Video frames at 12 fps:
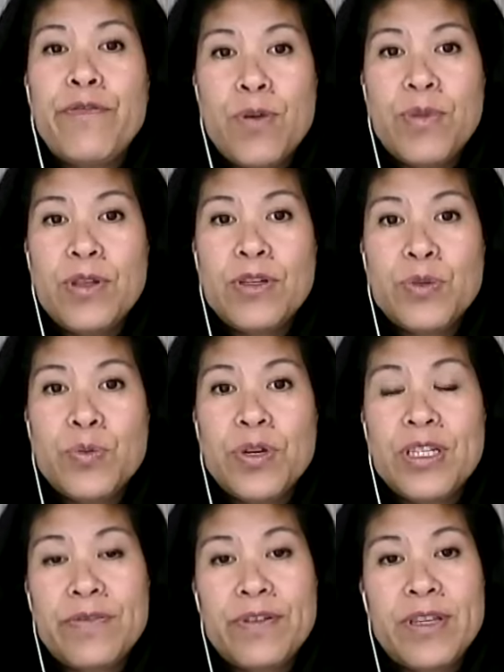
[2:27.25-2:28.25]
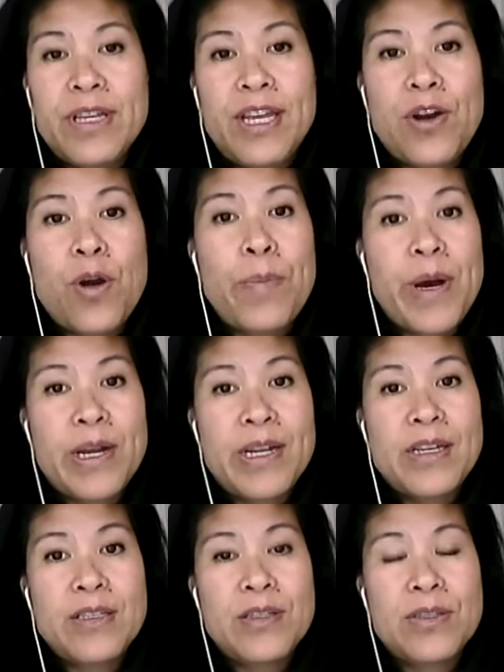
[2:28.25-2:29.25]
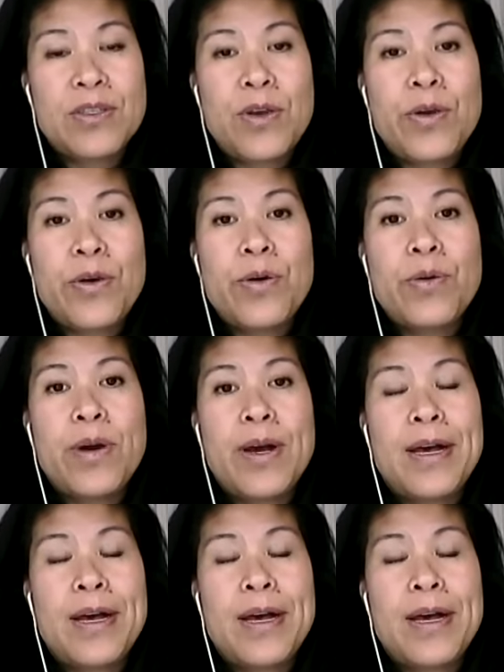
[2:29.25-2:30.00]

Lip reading: formulas work differently in our bodies. So,